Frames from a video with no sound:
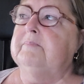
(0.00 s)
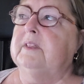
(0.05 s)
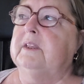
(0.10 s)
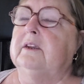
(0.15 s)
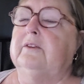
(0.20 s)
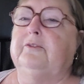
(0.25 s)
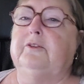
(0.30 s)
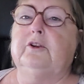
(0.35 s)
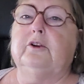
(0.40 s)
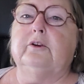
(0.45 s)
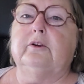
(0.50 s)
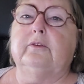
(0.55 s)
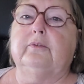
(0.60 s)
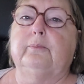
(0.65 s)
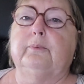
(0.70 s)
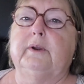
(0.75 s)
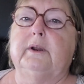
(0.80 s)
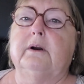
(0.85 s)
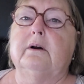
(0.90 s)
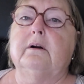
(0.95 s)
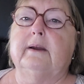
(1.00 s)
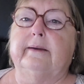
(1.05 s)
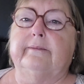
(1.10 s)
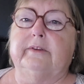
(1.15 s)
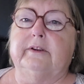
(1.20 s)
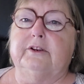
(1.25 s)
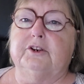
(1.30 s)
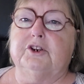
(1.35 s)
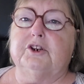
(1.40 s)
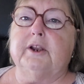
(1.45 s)
If we are
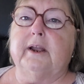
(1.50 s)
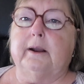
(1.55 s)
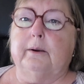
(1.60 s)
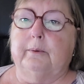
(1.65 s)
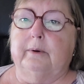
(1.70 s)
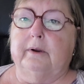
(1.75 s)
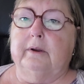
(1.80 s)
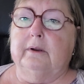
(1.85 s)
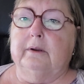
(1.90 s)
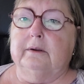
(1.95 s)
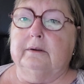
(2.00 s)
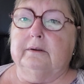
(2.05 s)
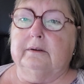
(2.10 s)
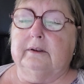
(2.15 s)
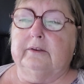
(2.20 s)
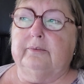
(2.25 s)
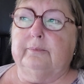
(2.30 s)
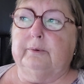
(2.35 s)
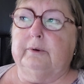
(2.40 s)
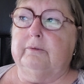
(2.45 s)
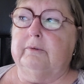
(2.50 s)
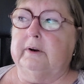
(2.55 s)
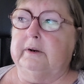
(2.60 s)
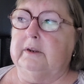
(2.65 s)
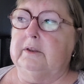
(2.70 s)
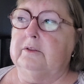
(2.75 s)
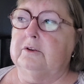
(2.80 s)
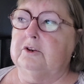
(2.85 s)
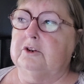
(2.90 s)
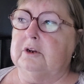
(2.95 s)
having a shower, if we're
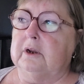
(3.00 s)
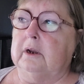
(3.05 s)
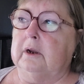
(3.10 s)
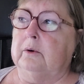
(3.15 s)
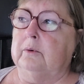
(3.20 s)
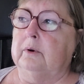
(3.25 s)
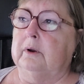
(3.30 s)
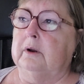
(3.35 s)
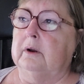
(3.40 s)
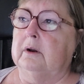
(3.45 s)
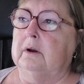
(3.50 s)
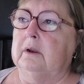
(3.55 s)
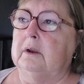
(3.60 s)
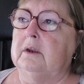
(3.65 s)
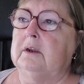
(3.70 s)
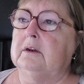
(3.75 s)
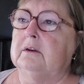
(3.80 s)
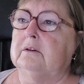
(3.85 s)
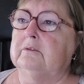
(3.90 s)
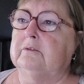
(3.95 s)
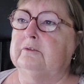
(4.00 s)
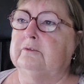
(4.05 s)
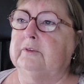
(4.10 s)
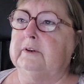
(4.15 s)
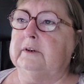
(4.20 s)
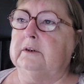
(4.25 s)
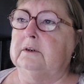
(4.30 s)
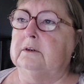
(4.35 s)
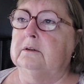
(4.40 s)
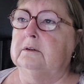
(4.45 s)
running the shower, I can
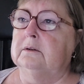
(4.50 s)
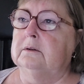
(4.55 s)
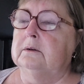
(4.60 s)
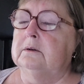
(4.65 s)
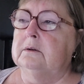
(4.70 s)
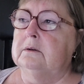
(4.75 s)
fill